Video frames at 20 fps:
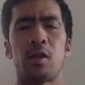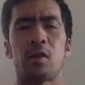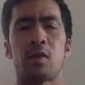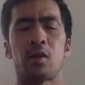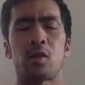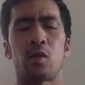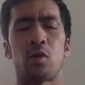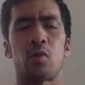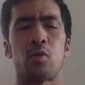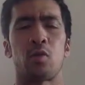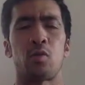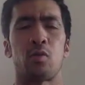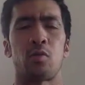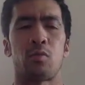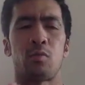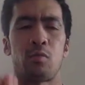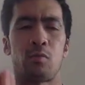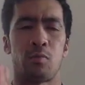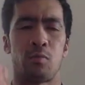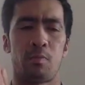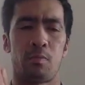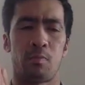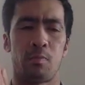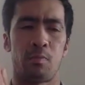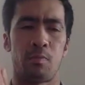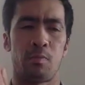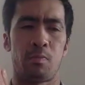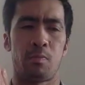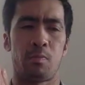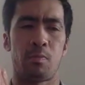So
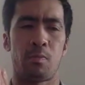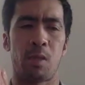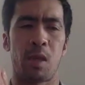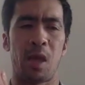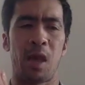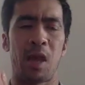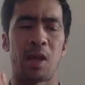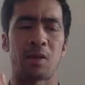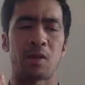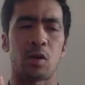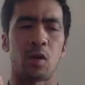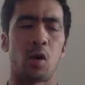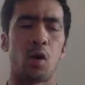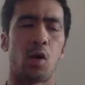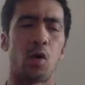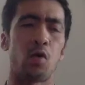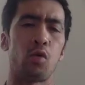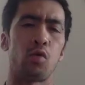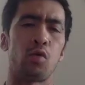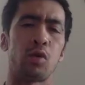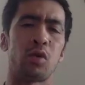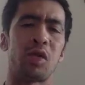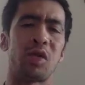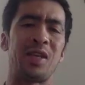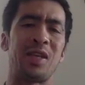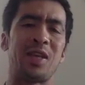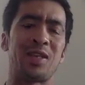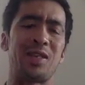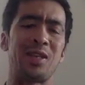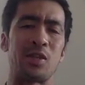as a whole
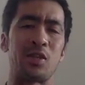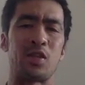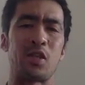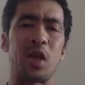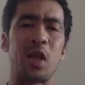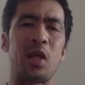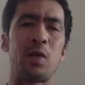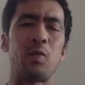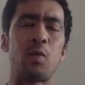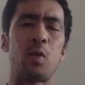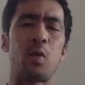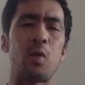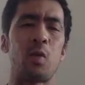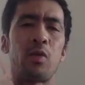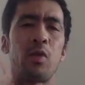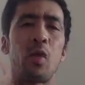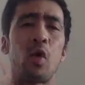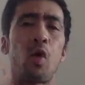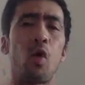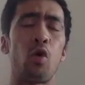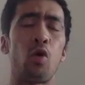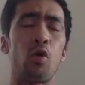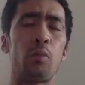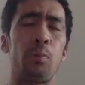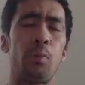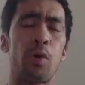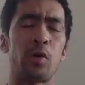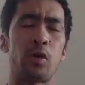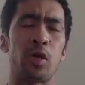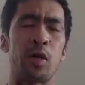kinetic chain, we want the
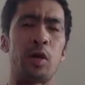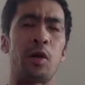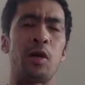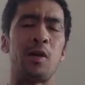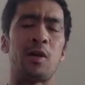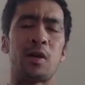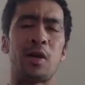whole body.